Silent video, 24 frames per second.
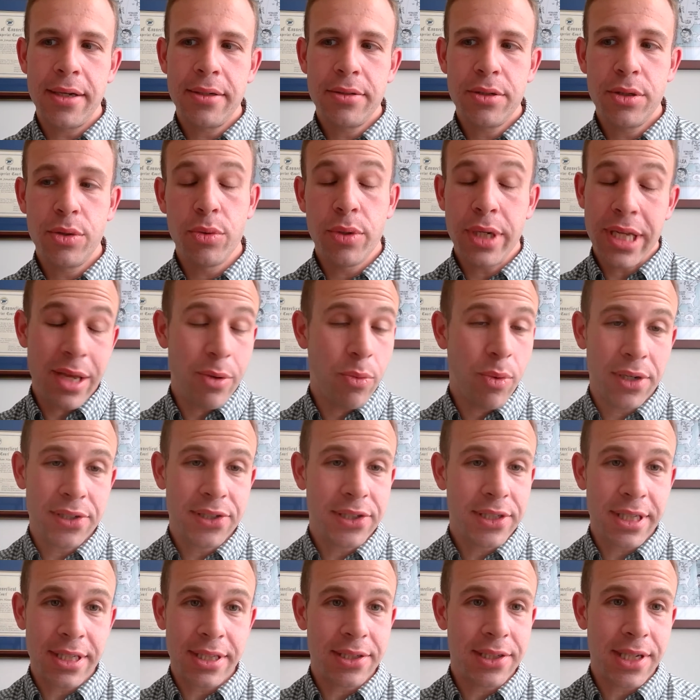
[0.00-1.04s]
who he
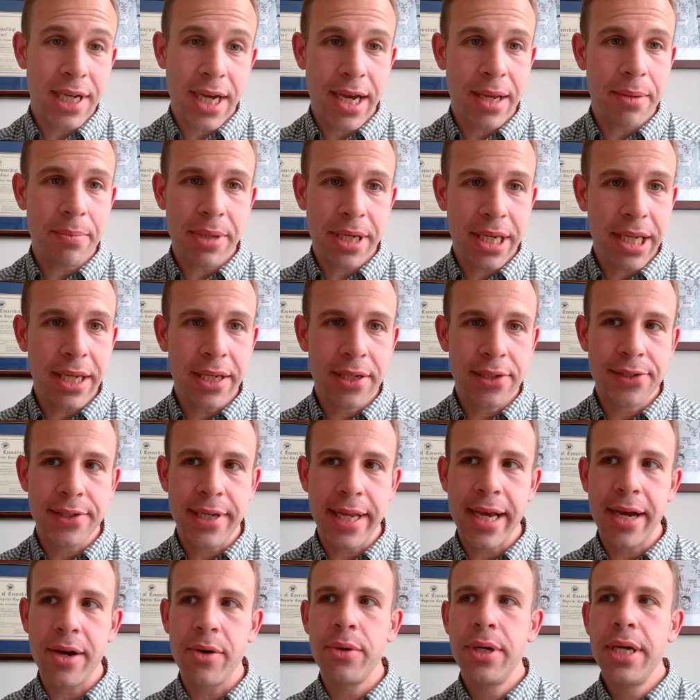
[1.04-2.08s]
wasn't at the time, but he is
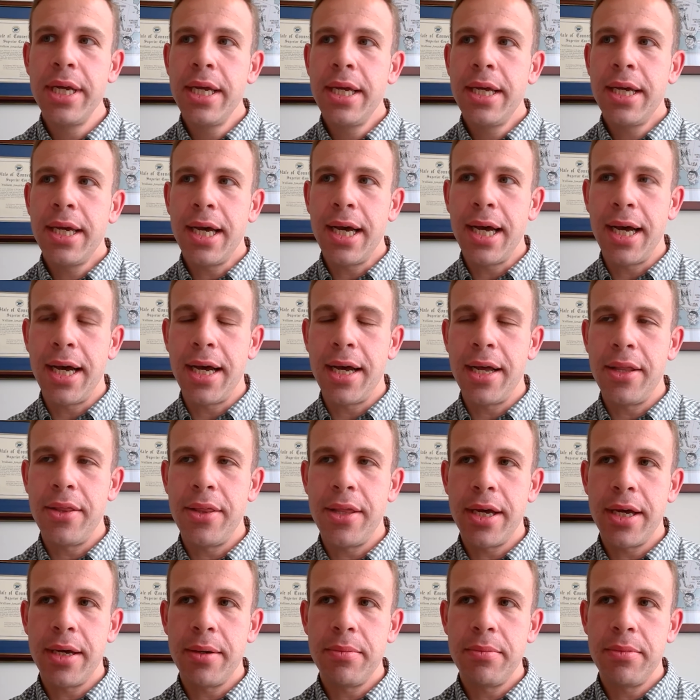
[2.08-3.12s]
now
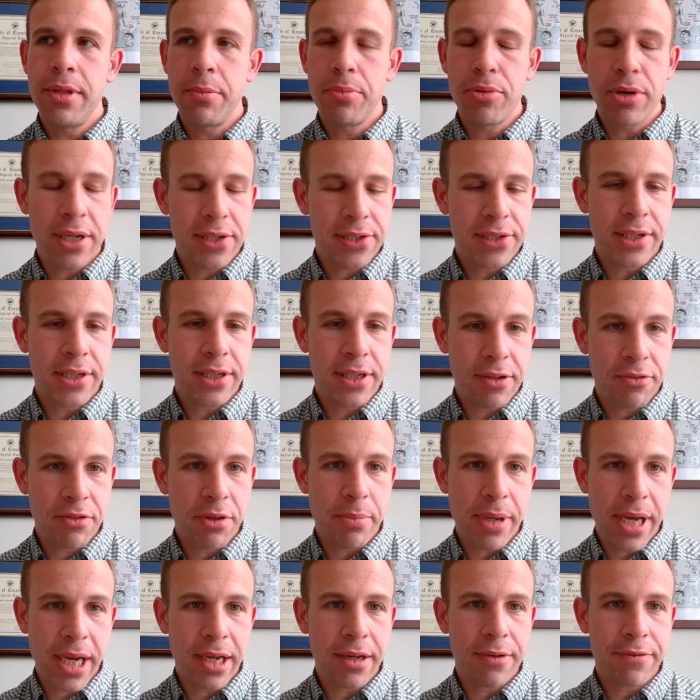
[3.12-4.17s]
the president of the
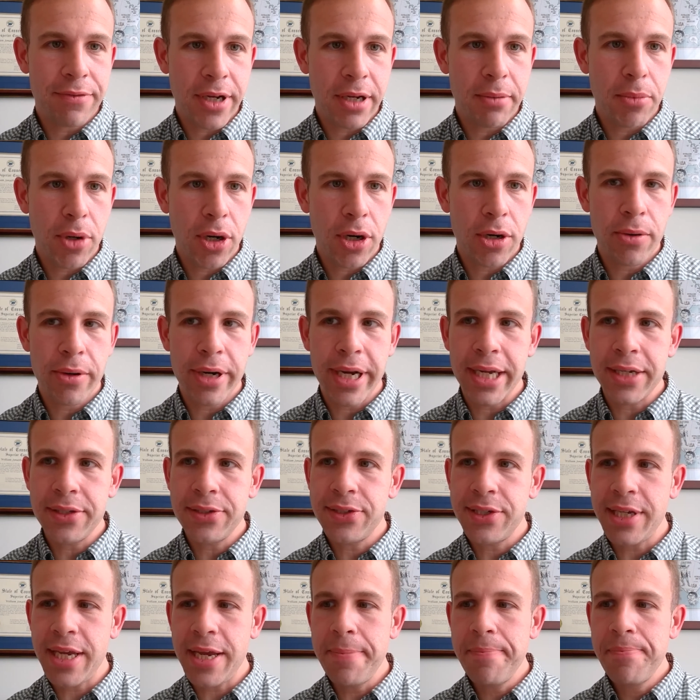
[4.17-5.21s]
Beckett Fund, Mark
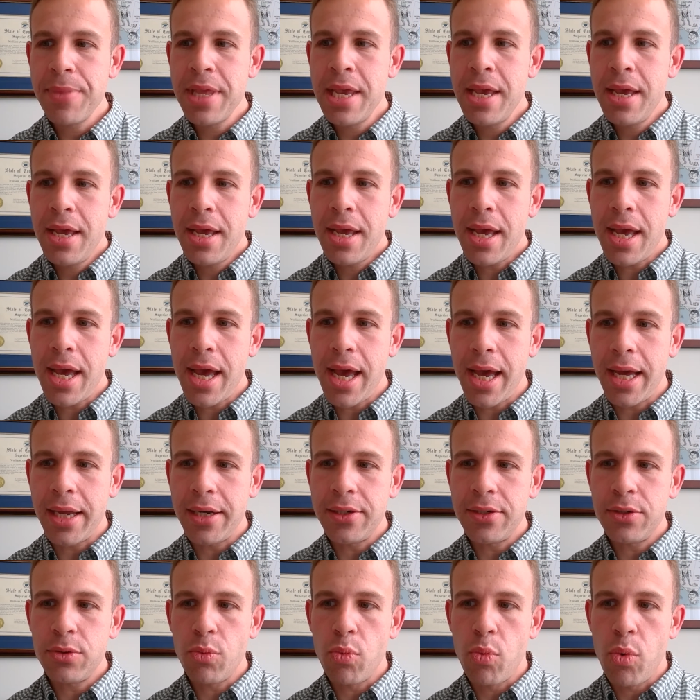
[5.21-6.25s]
Rienzi.
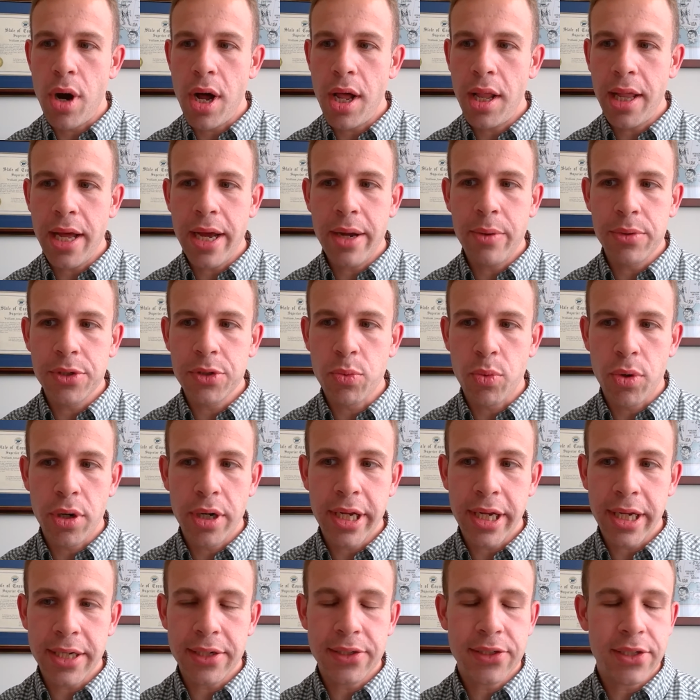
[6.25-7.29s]
And while I was
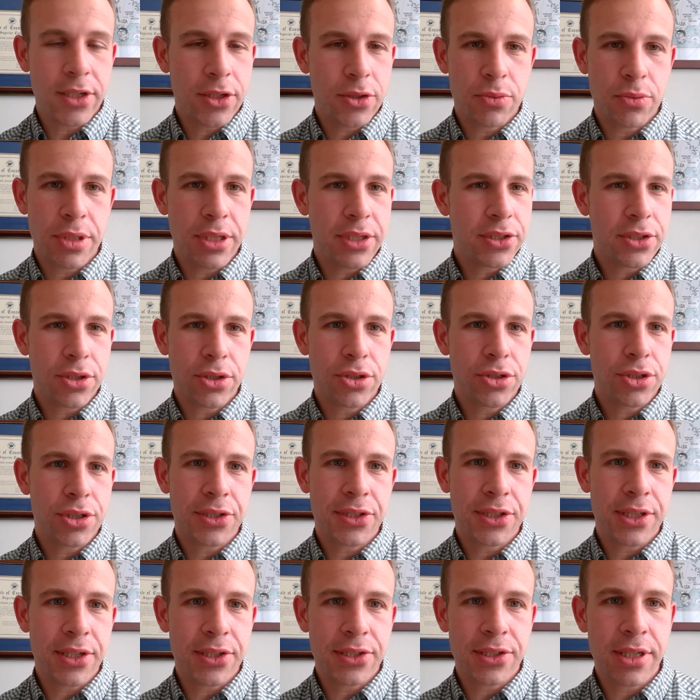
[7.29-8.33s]
working as his research
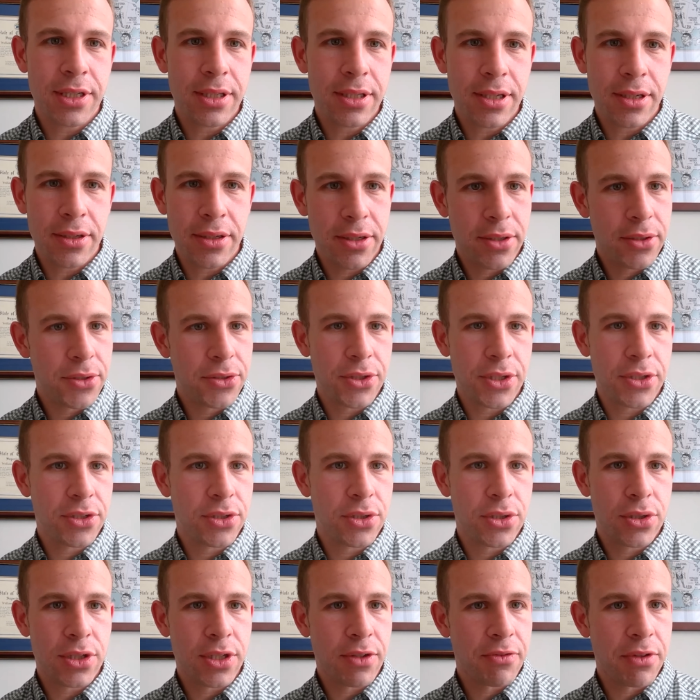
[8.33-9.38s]
assistant, the Little
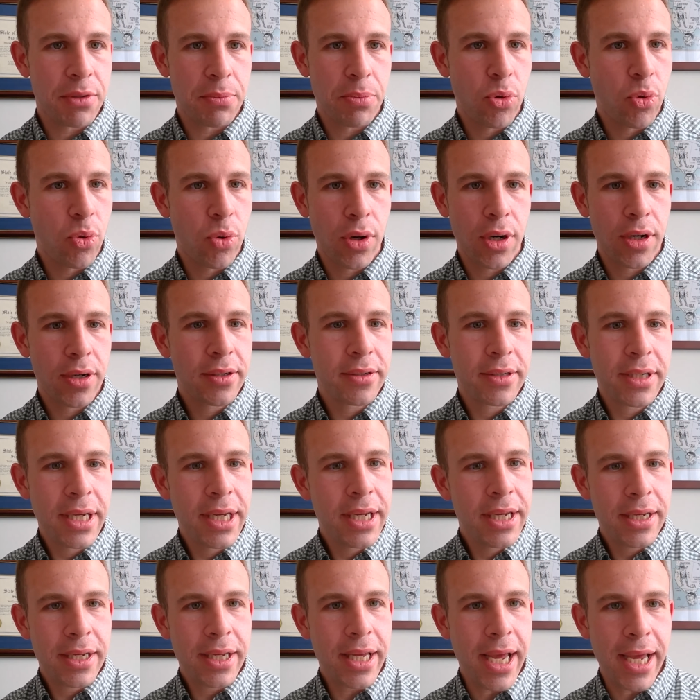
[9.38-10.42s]
Sisters of the Poor
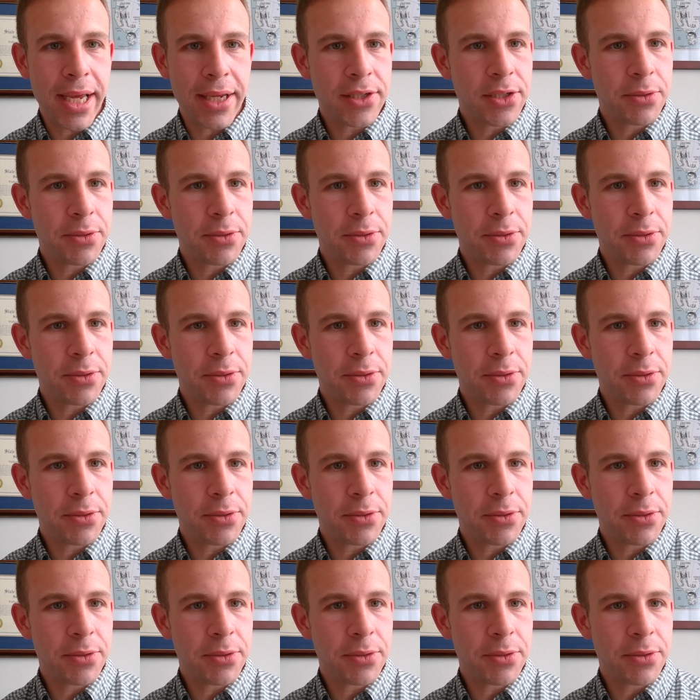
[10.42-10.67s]
case